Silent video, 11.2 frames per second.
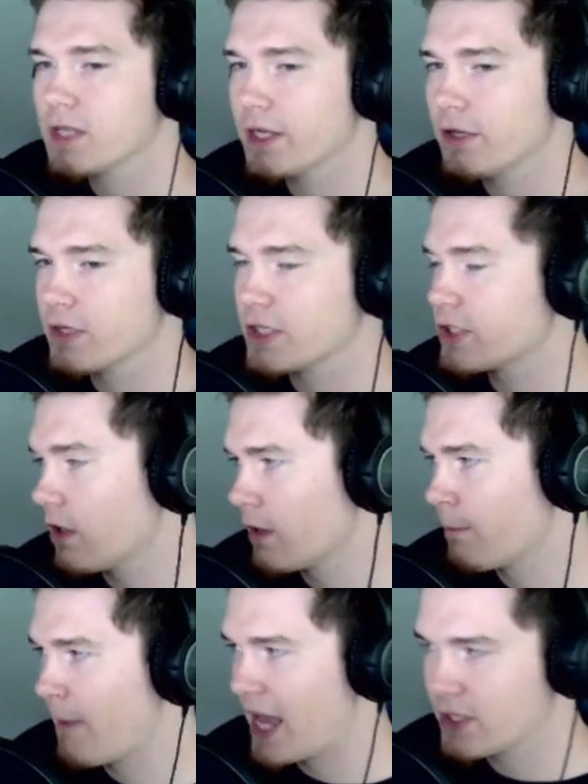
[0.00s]
the
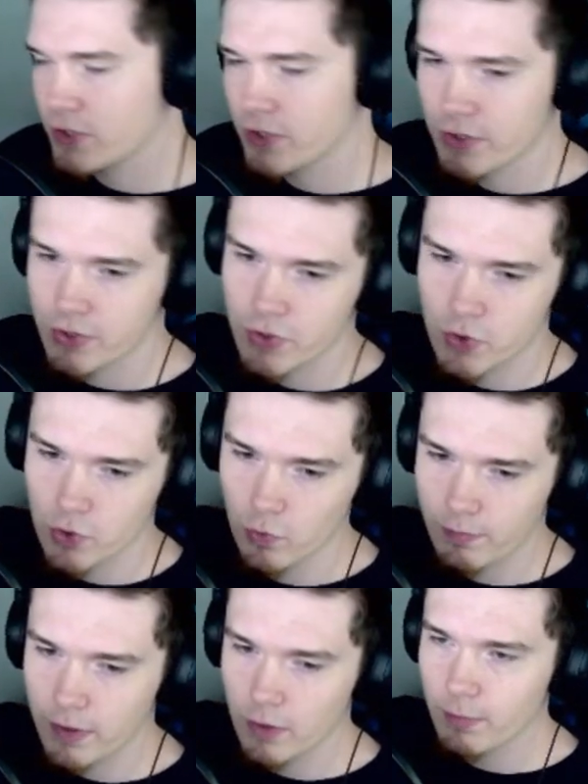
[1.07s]
Scarred Master's true
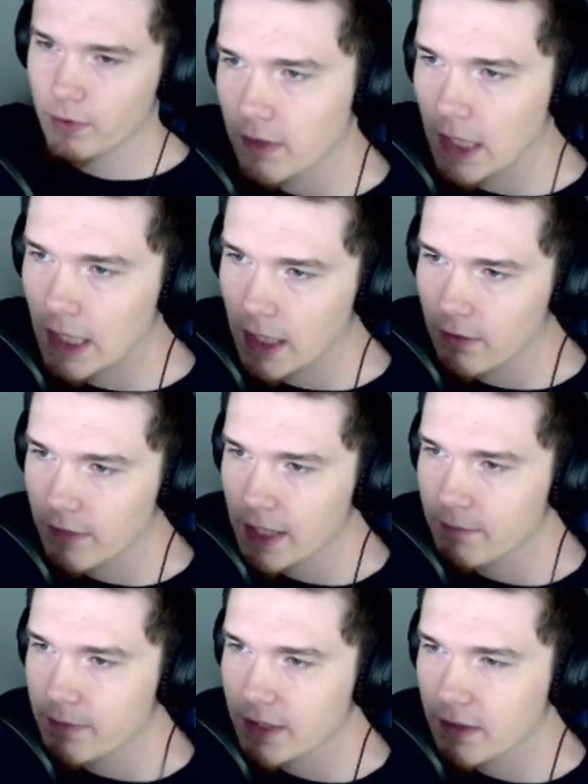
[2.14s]
pupil,
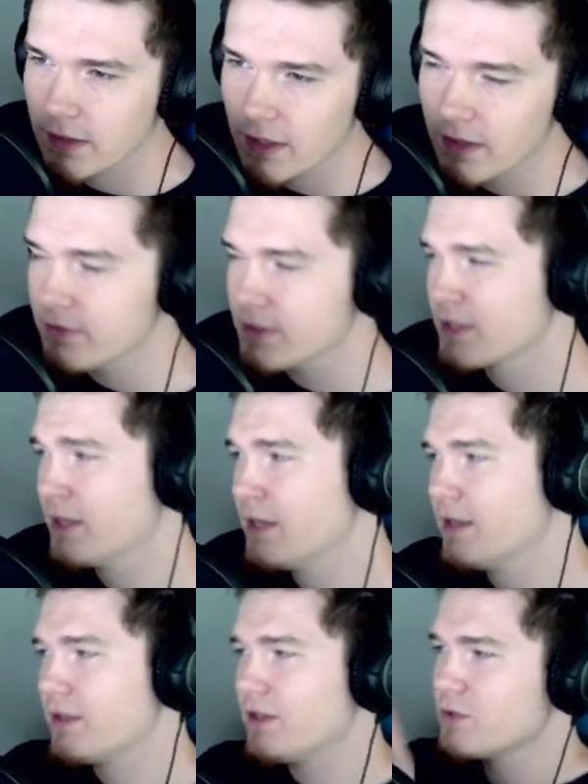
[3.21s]
right? But the gloves,
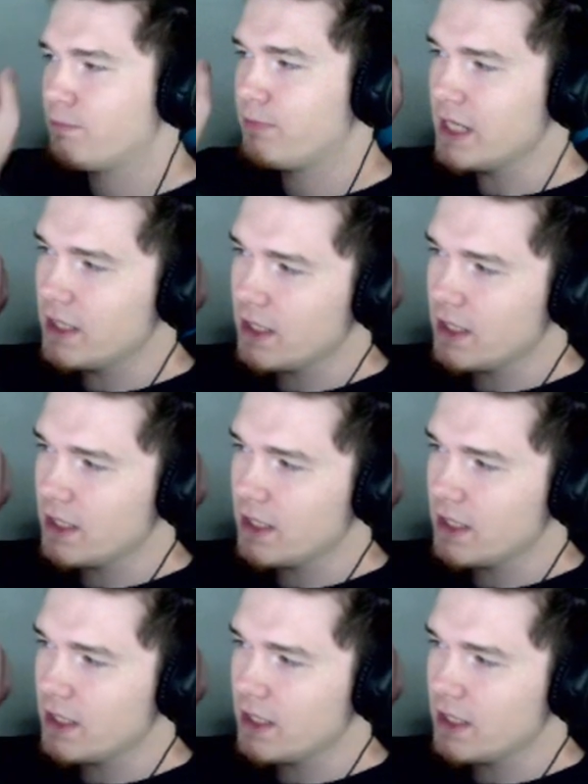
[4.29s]
those beady